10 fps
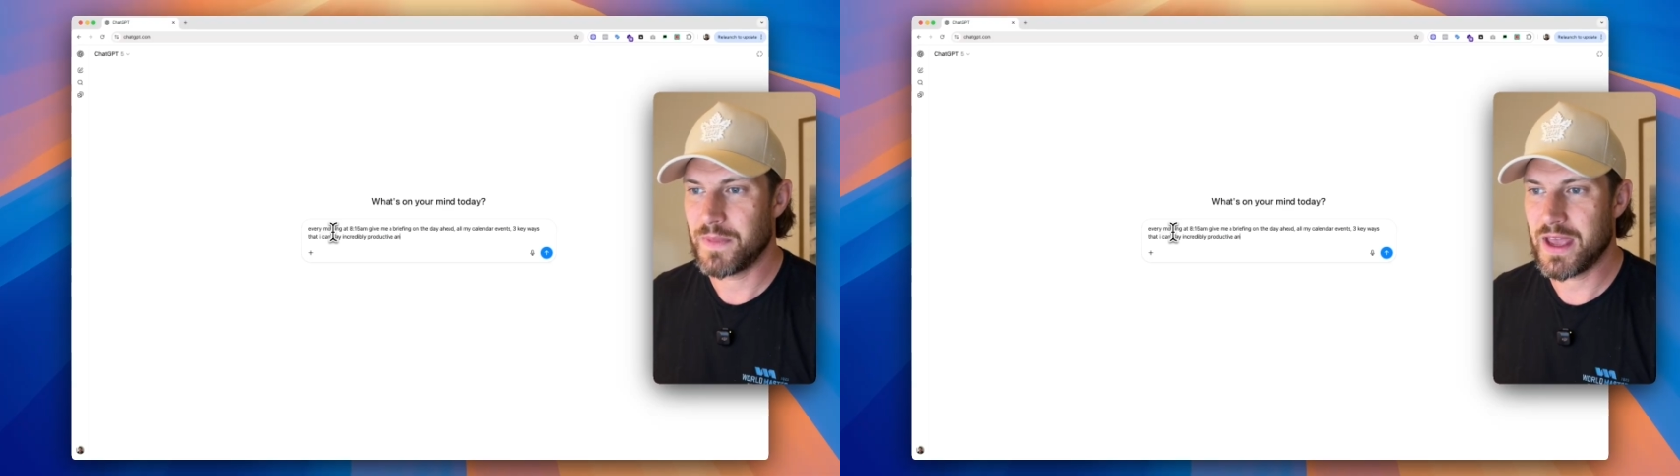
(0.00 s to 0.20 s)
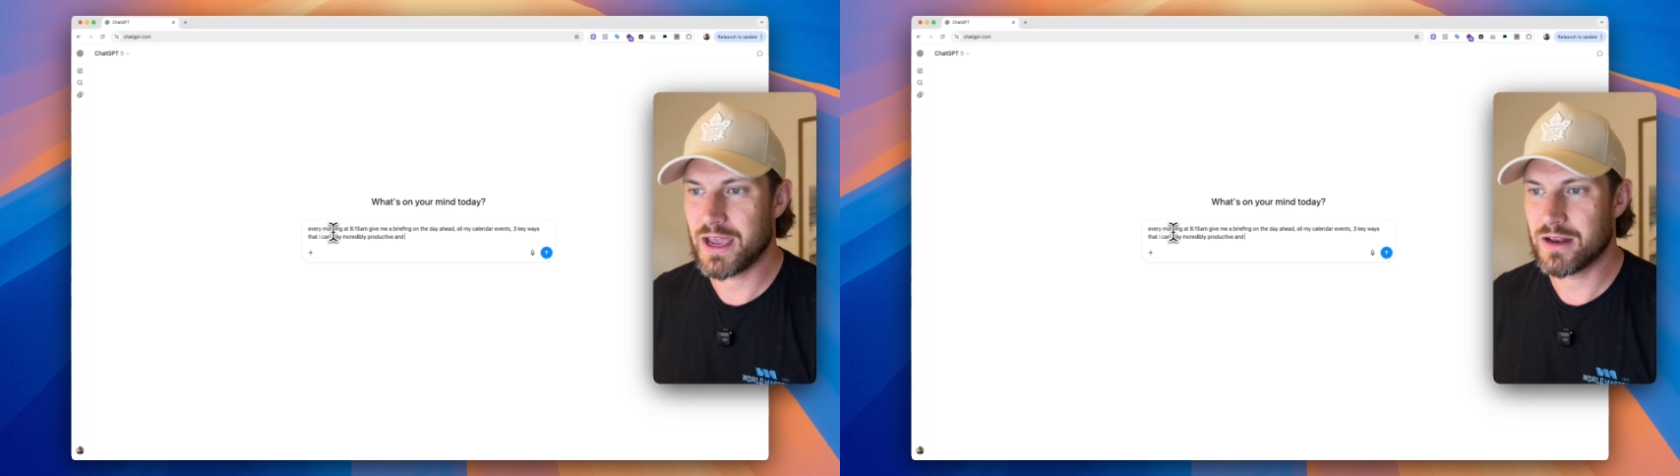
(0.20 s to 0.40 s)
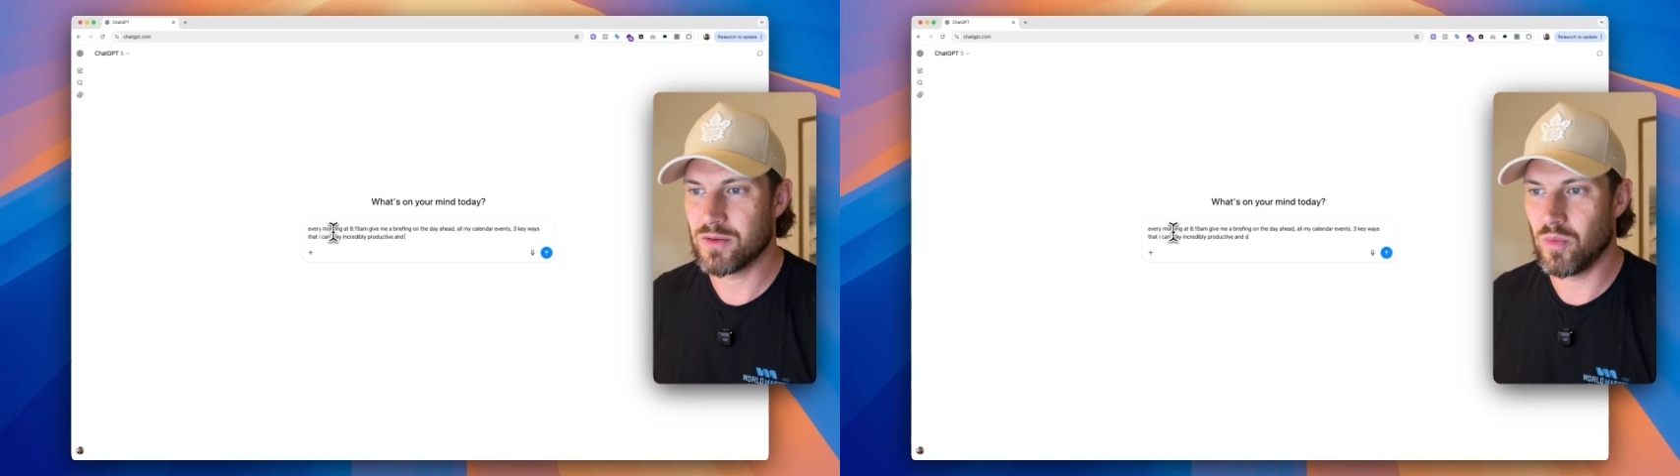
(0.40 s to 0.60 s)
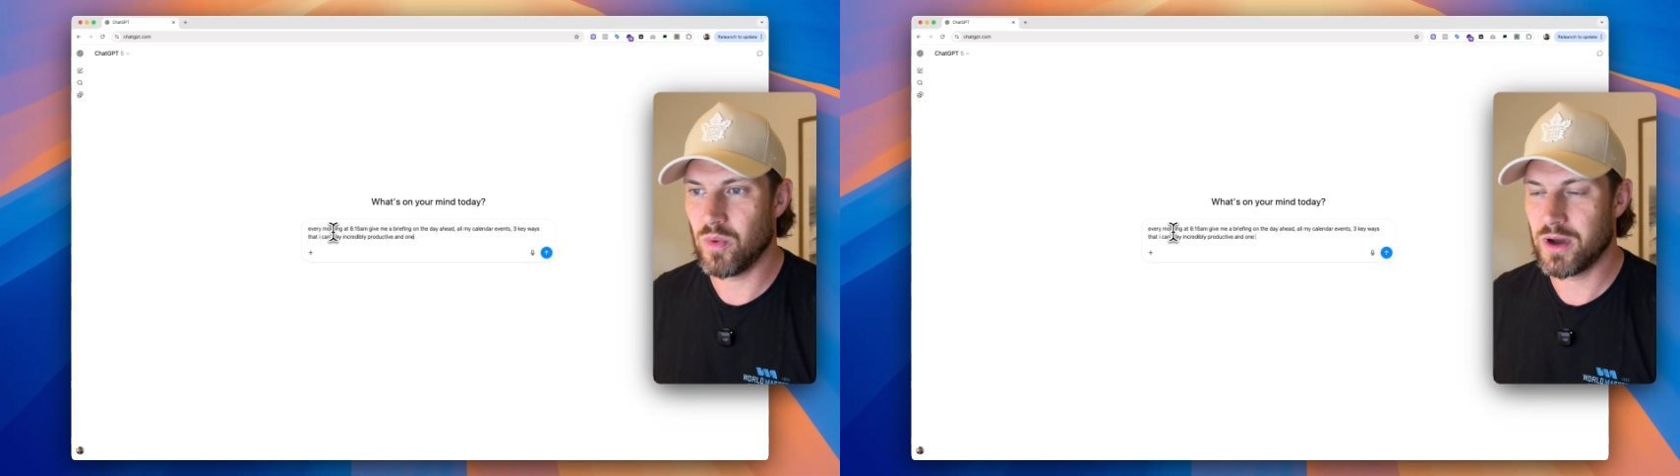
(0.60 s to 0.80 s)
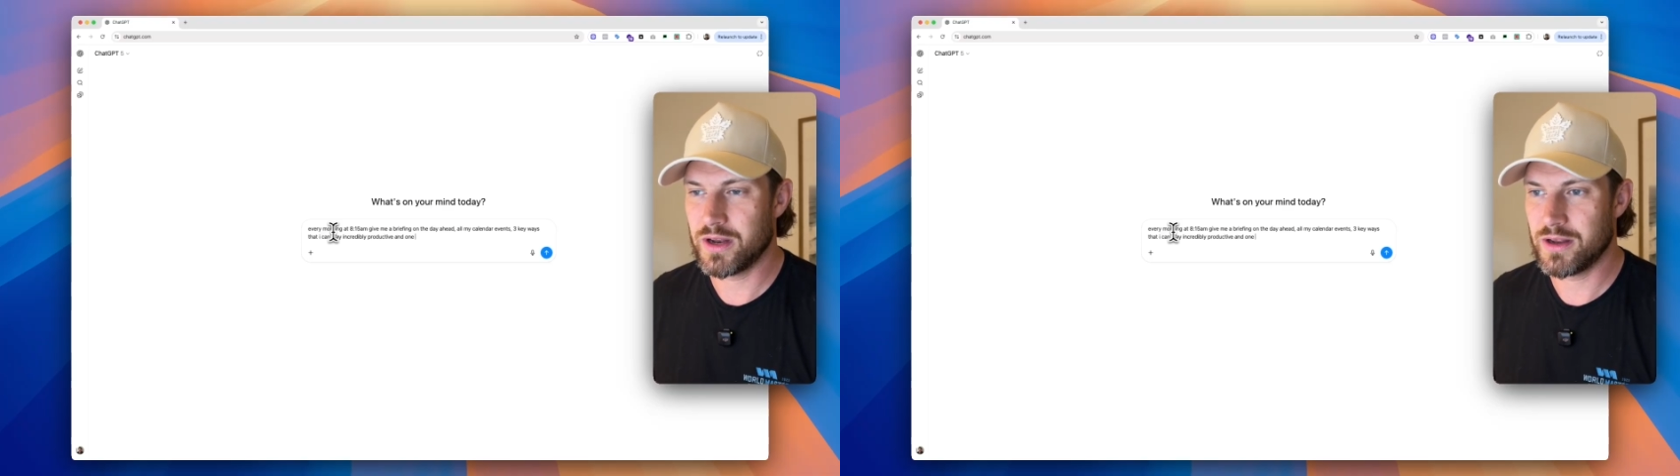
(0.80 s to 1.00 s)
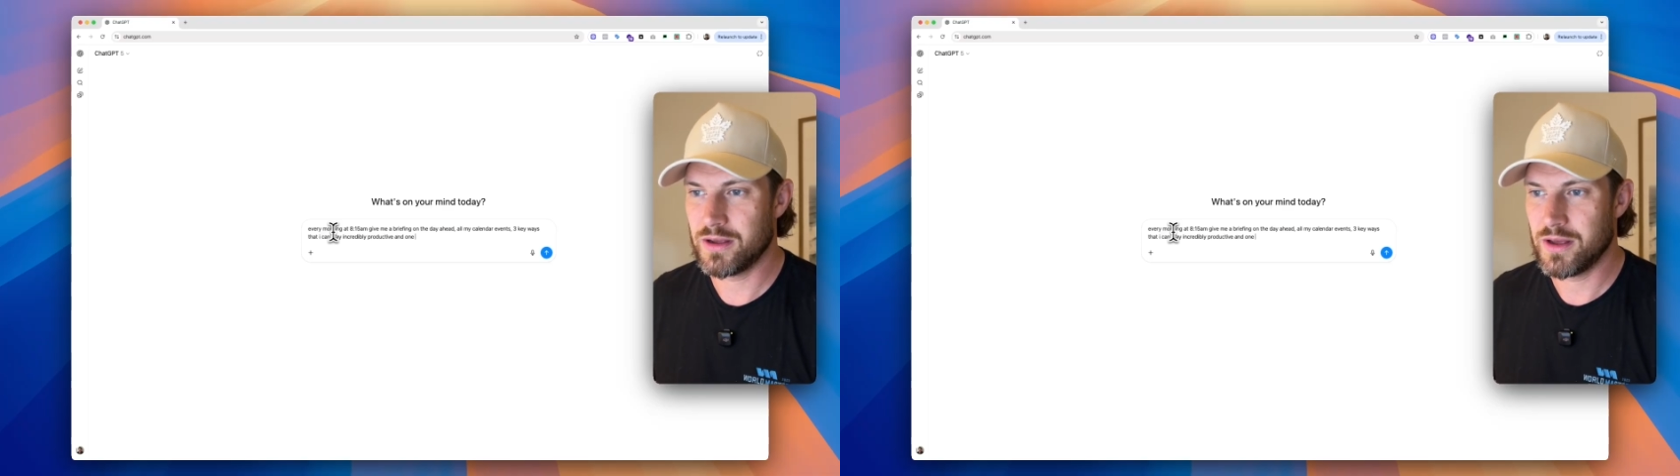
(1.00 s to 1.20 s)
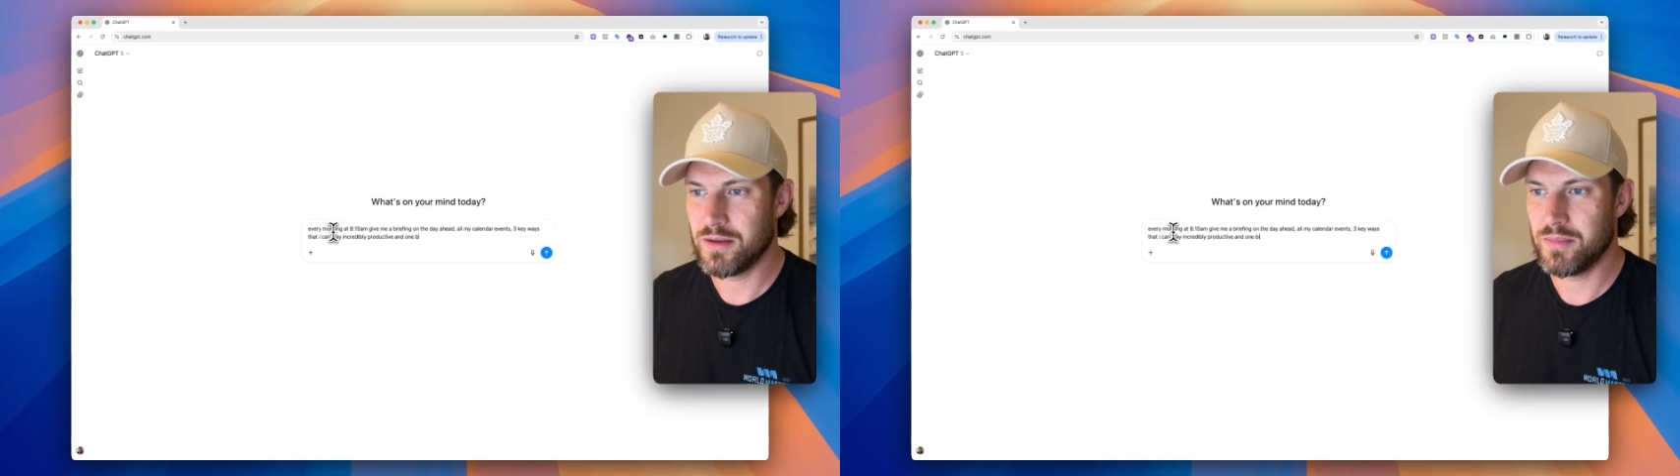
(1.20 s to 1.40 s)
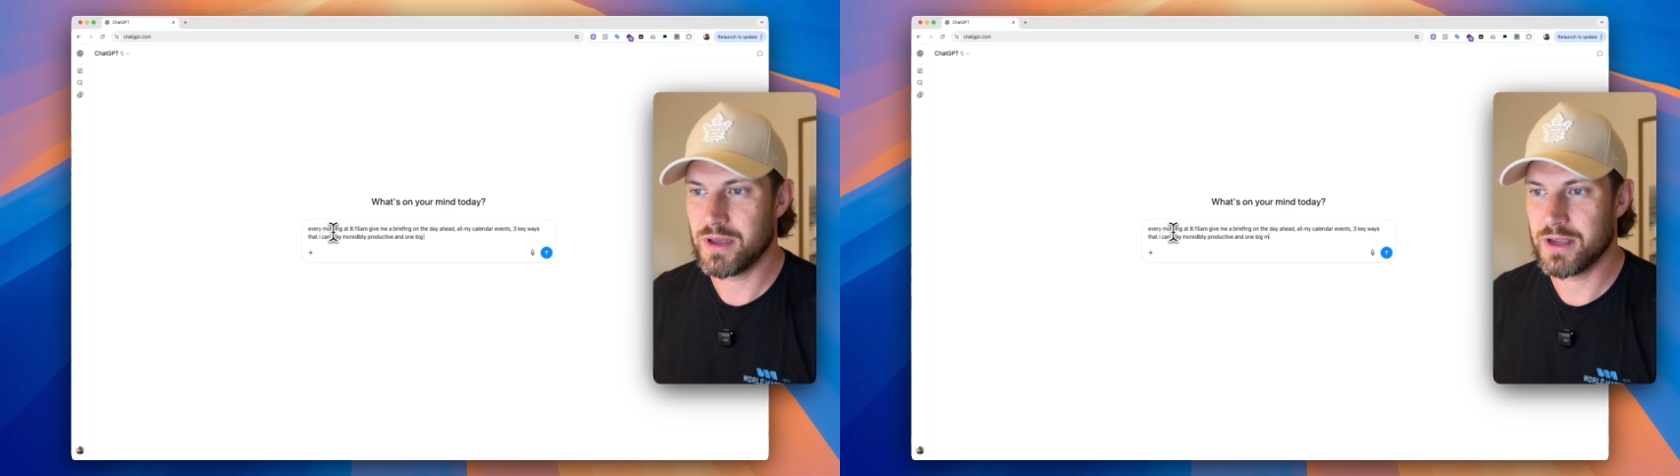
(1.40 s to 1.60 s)
and one
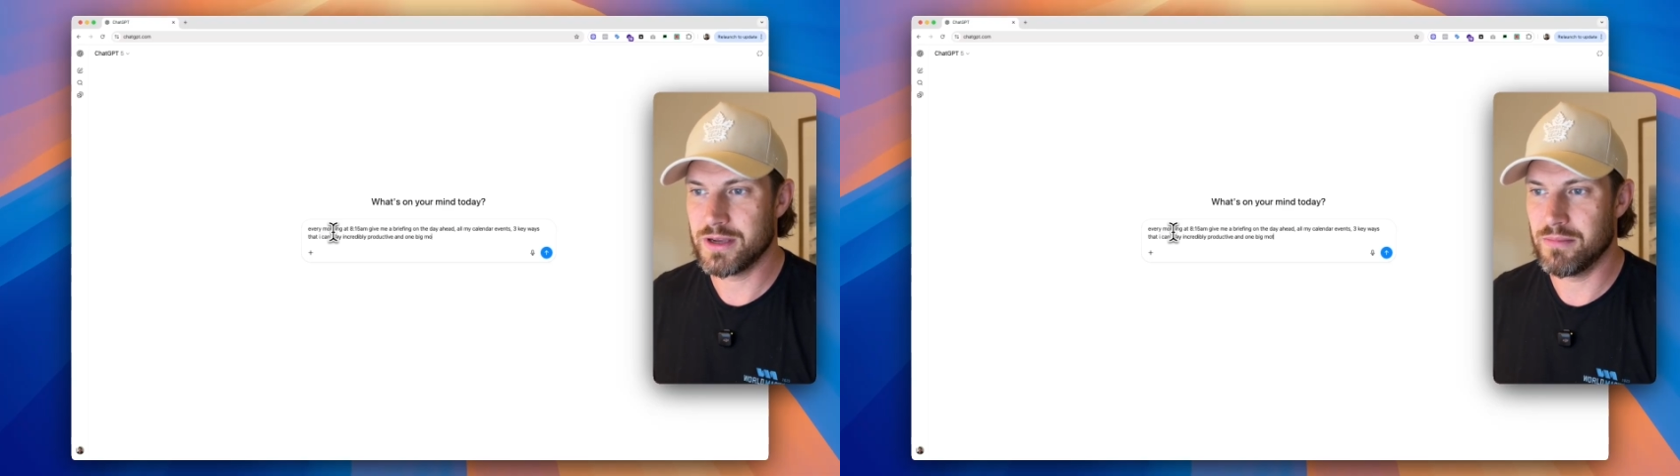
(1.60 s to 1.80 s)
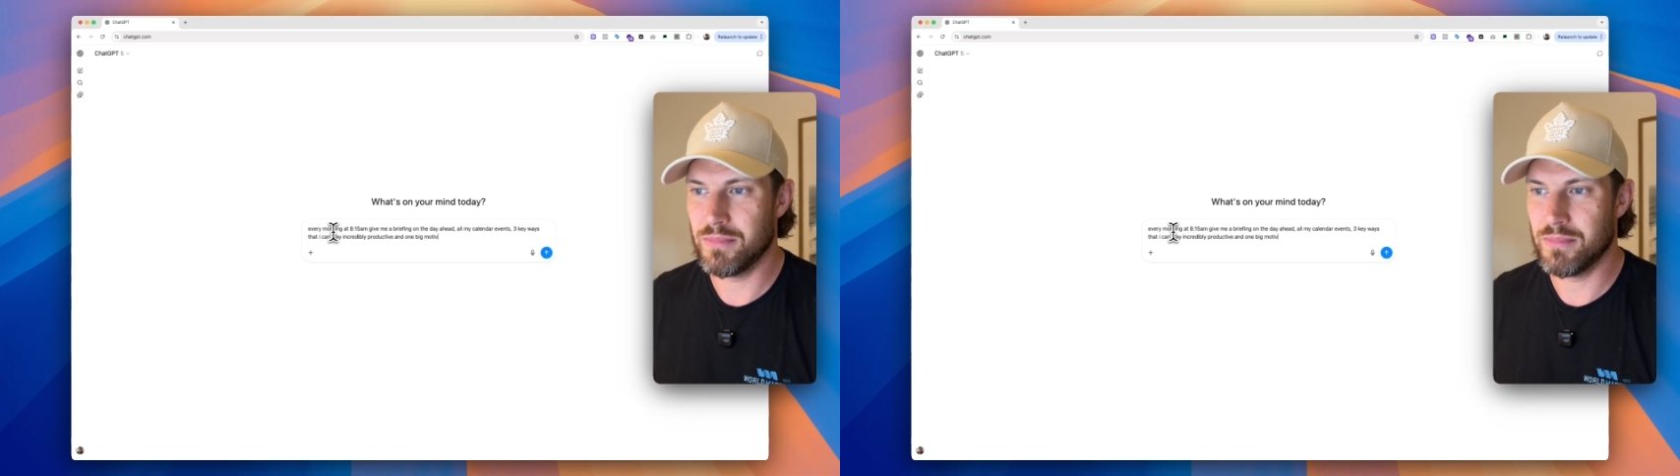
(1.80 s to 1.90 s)
big